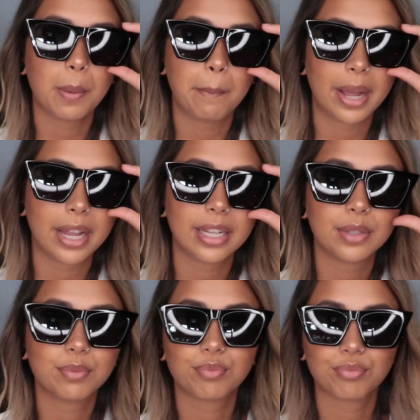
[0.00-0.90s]
but
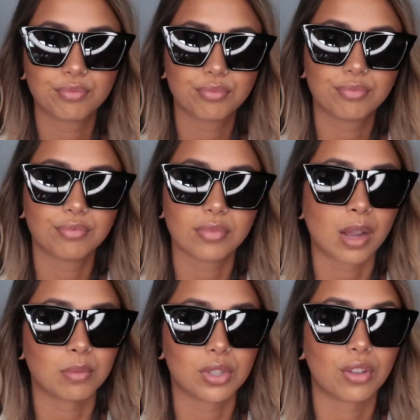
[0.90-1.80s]

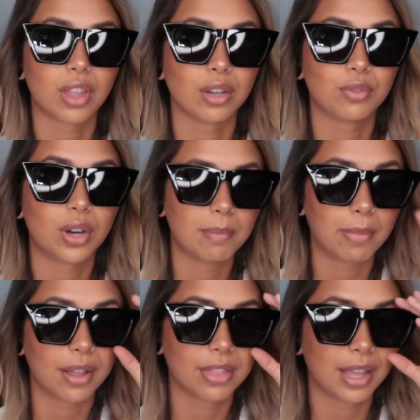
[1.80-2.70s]
I'm so thankful I
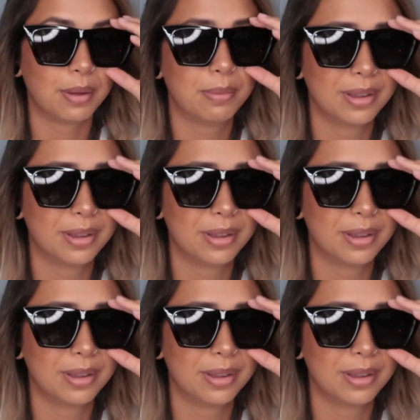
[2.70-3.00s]
bought them.